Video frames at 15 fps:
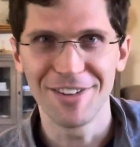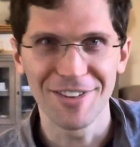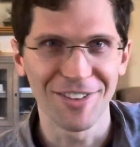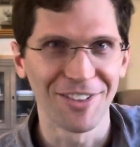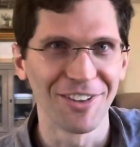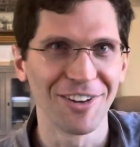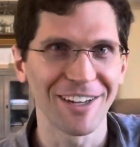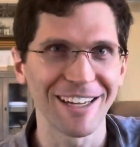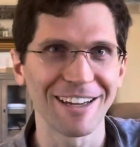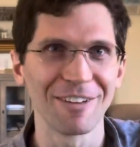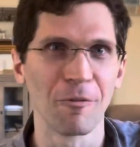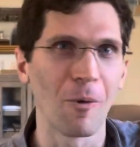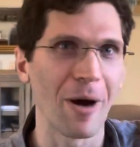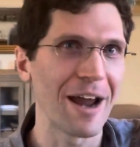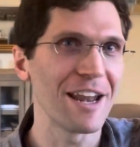
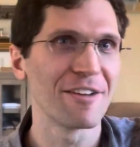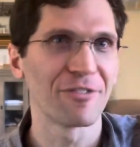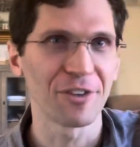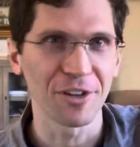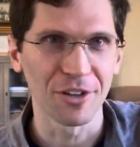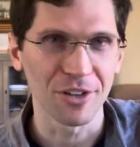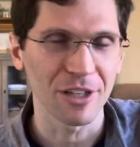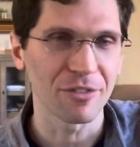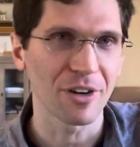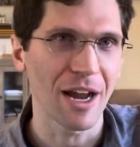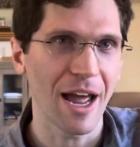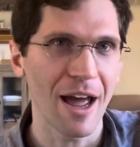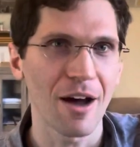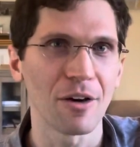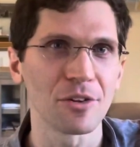waiting for you to leave your
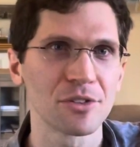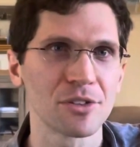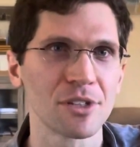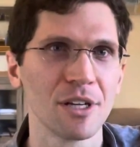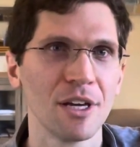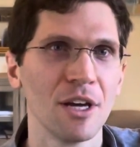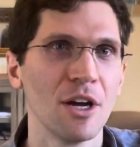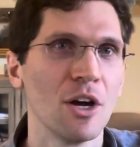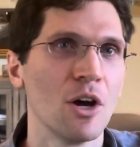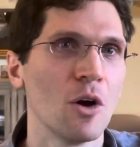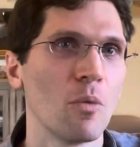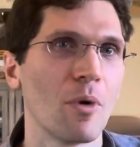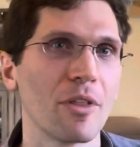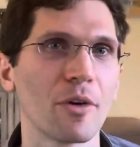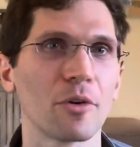house.
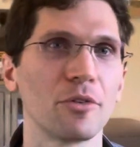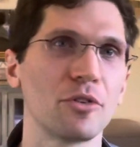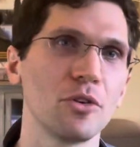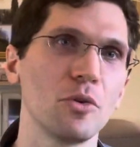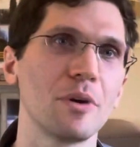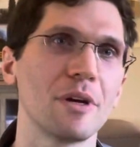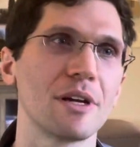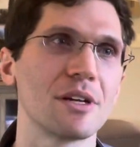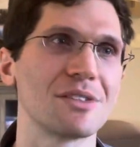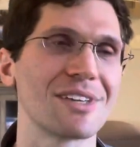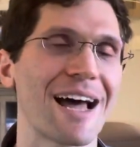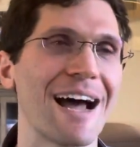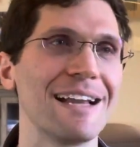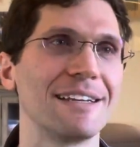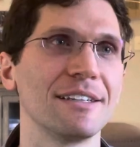What they'll do is
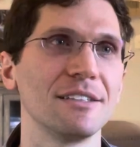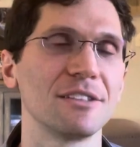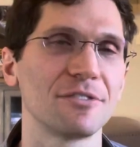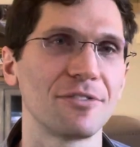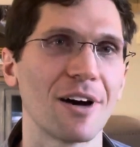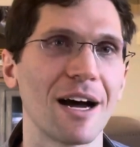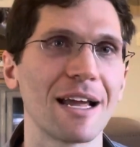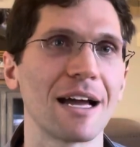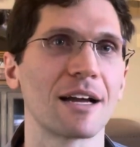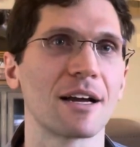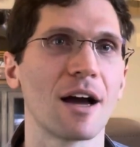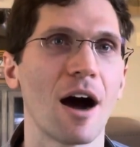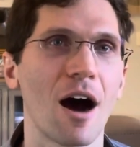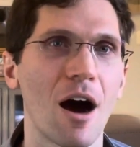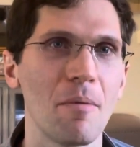identify a
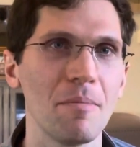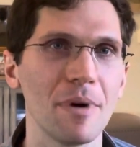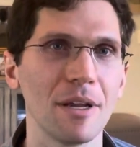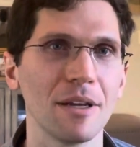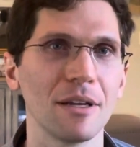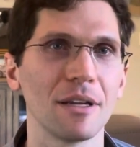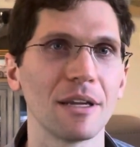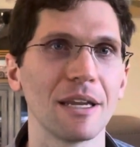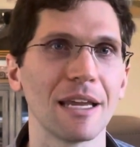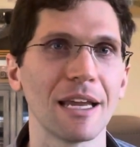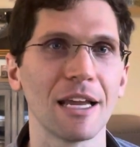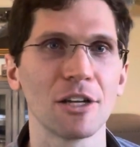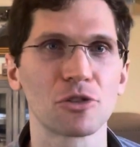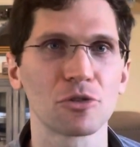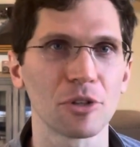common
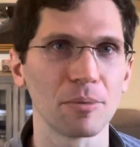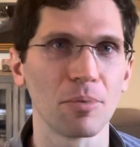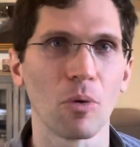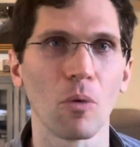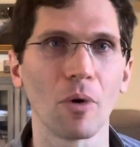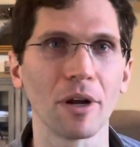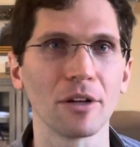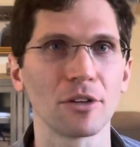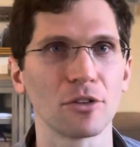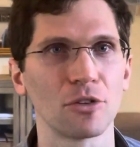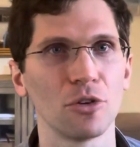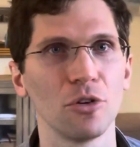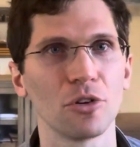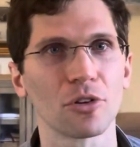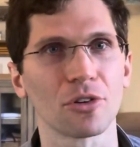entry point
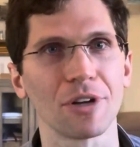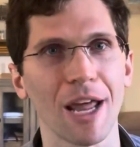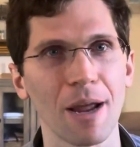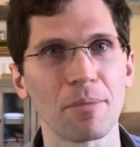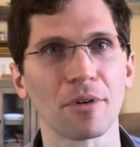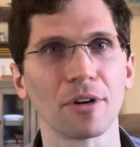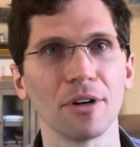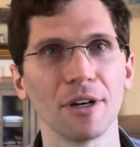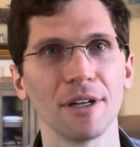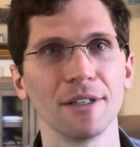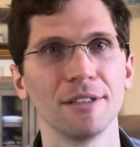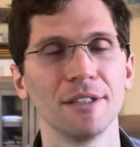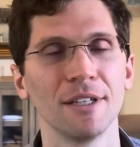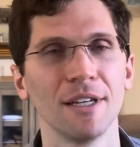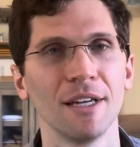to your neighborhood.
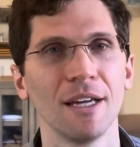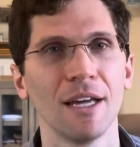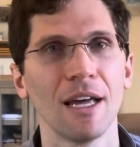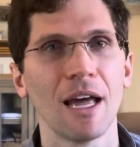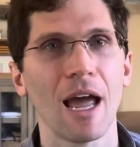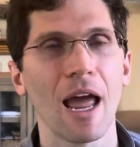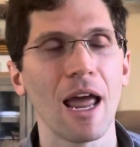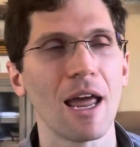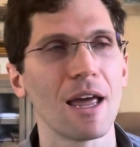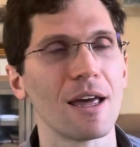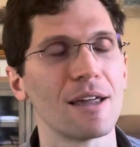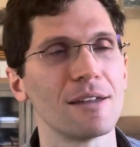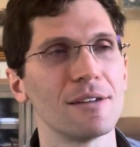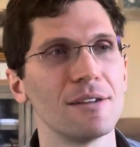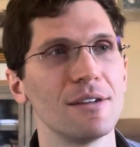
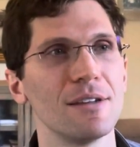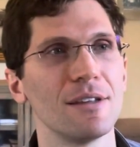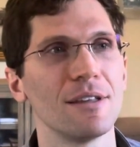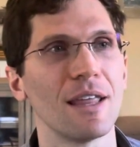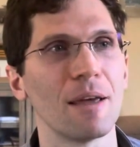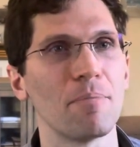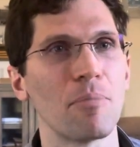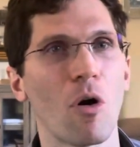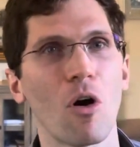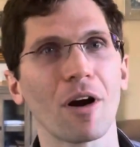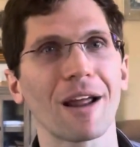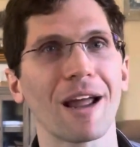And they park